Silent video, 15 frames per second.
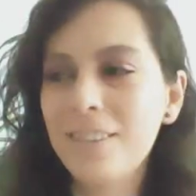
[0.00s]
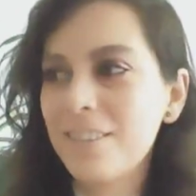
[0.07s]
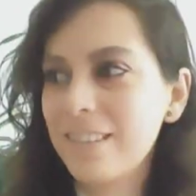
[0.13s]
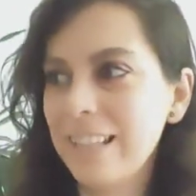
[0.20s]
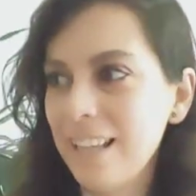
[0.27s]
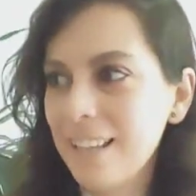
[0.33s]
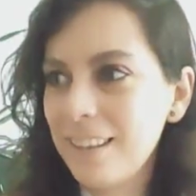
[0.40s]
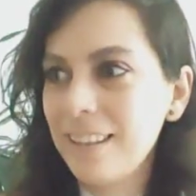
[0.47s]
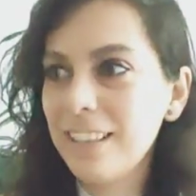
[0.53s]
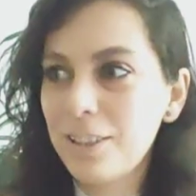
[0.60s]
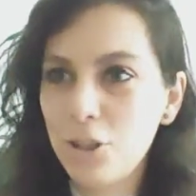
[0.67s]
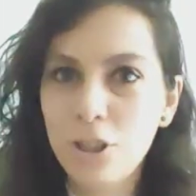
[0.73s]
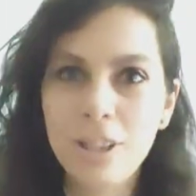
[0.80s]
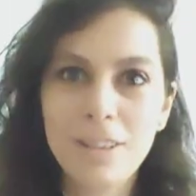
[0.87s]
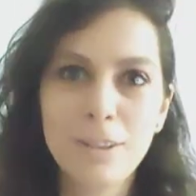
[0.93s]
Because
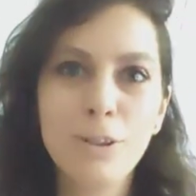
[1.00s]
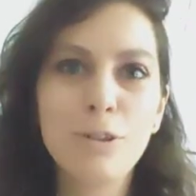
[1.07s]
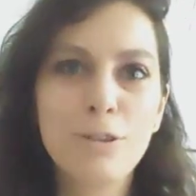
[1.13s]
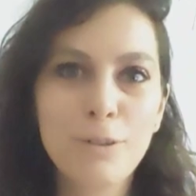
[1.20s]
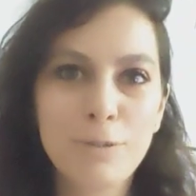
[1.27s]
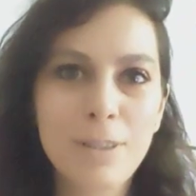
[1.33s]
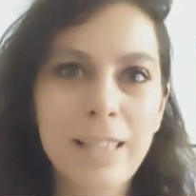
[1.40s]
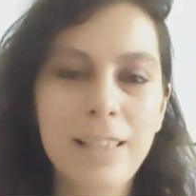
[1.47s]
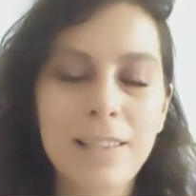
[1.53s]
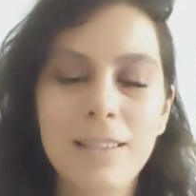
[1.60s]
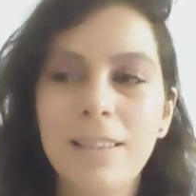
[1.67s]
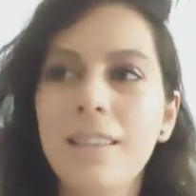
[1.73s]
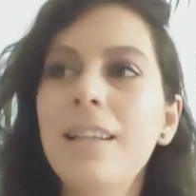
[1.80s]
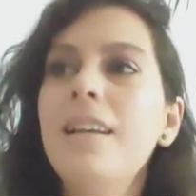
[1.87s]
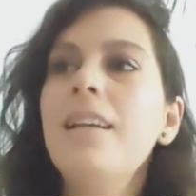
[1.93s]
that, she doesn't look so
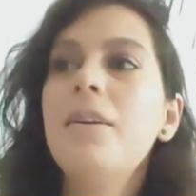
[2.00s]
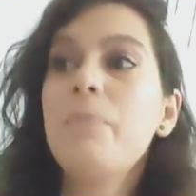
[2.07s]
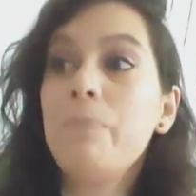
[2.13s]
sexy.